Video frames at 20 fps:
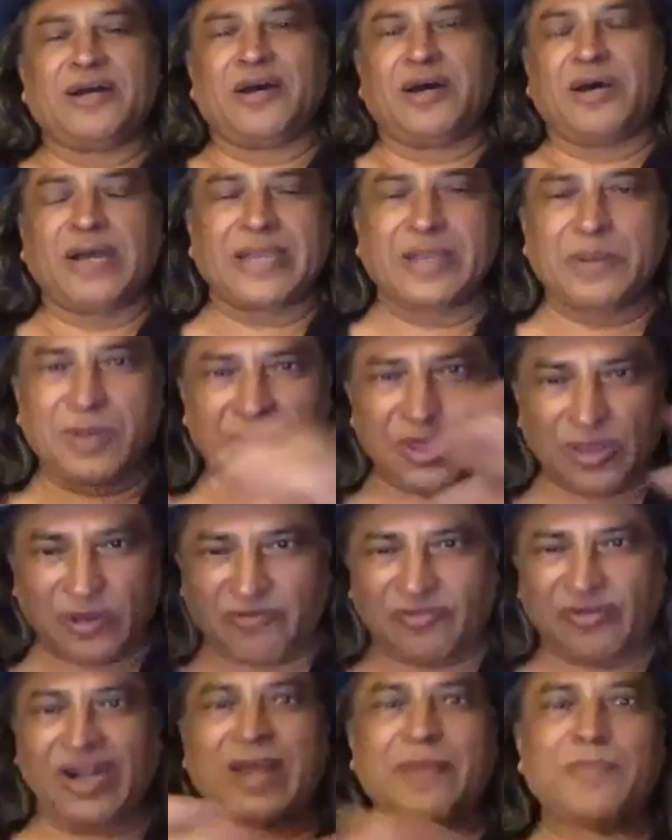even the
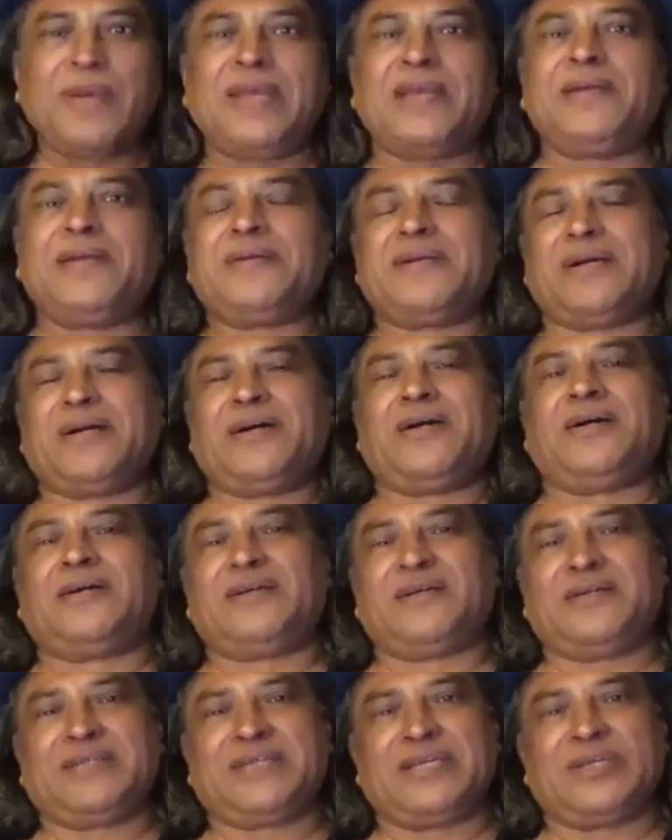framing,
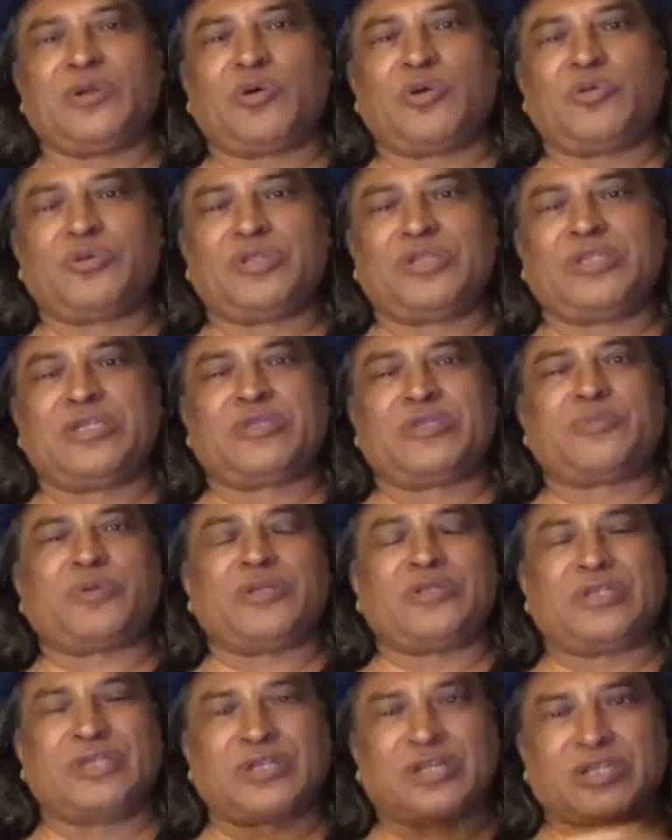you know, the
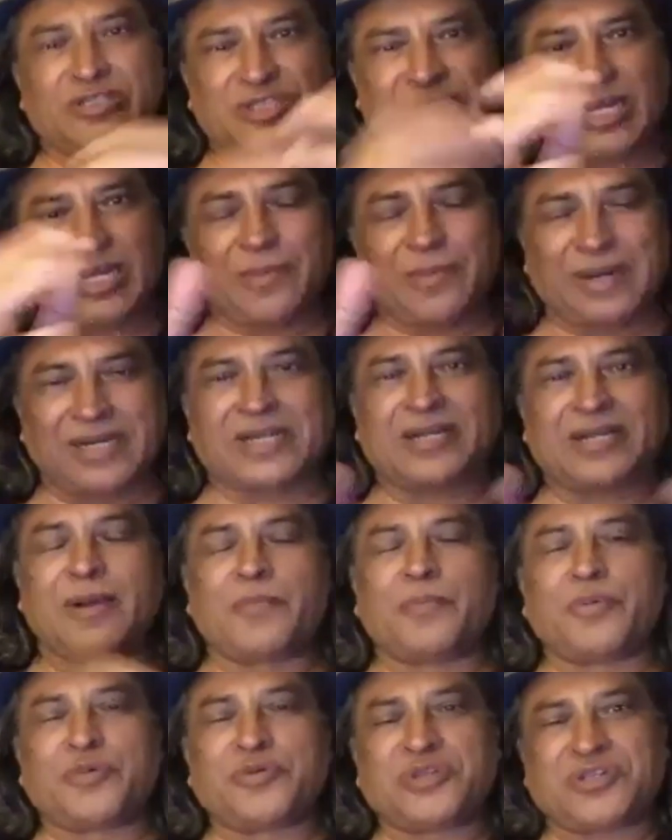cinematic
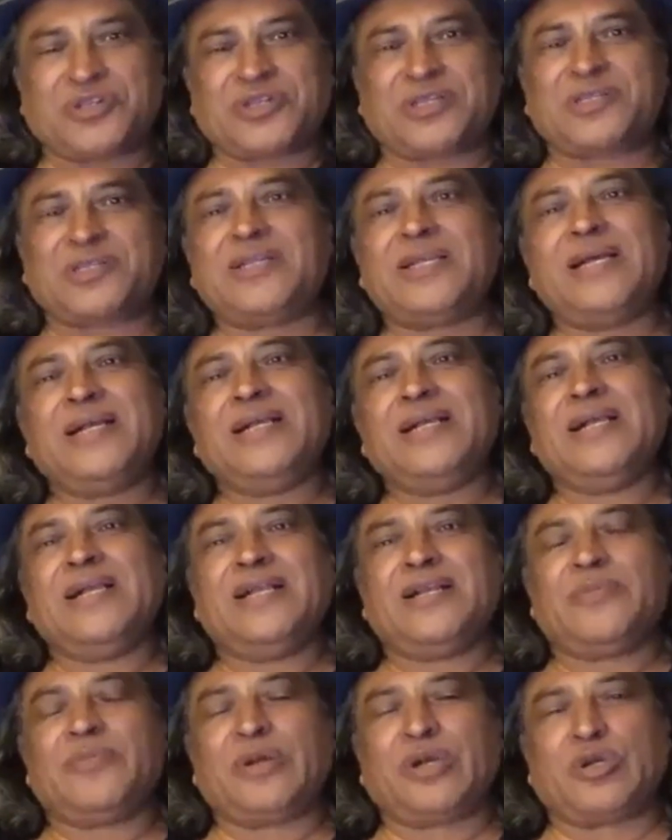composition,
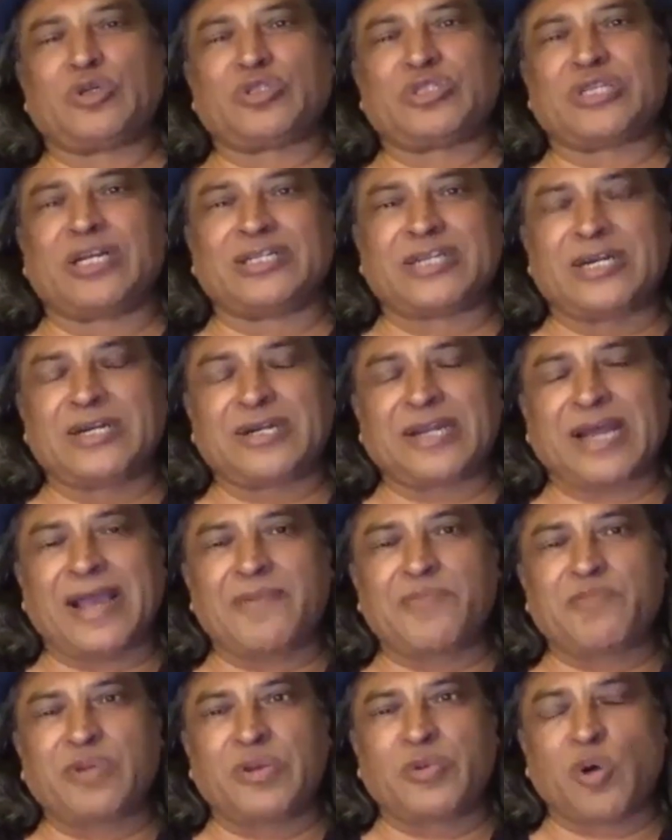because certain
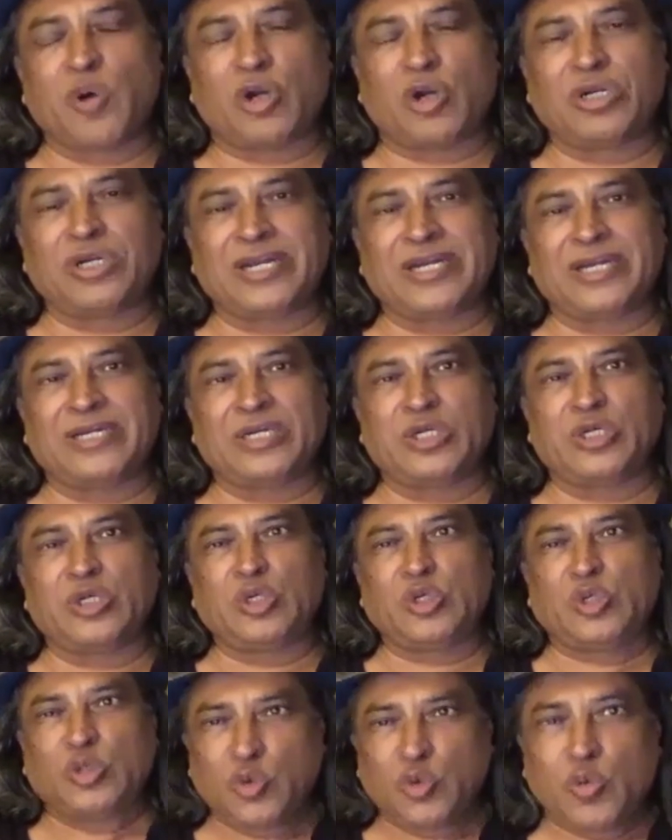time we wanted
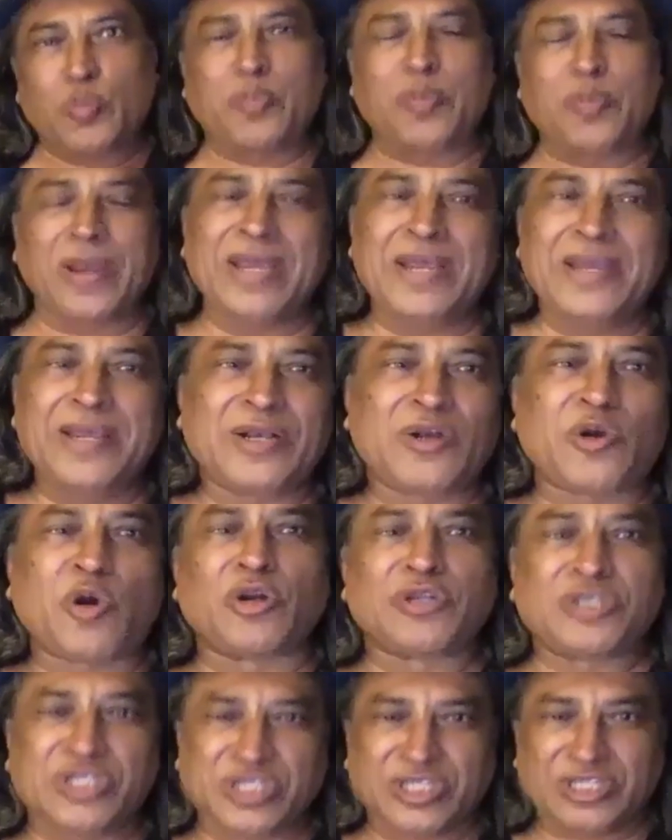to pay
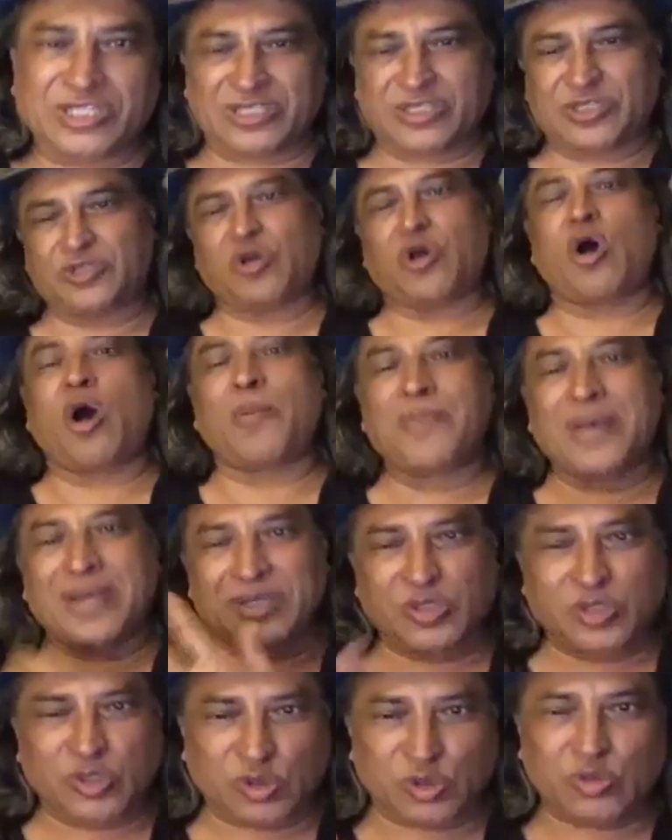conscious
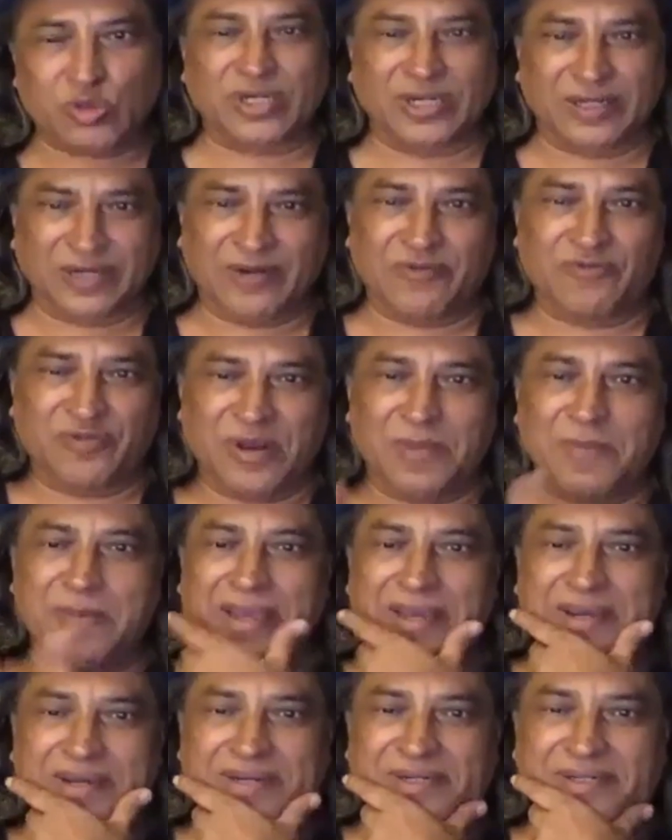homage to certain
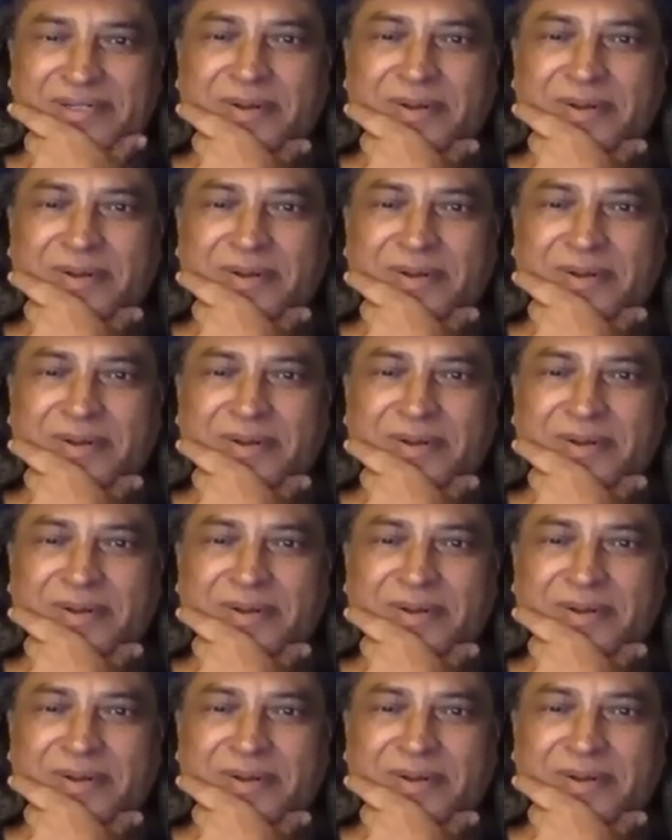filmmaker,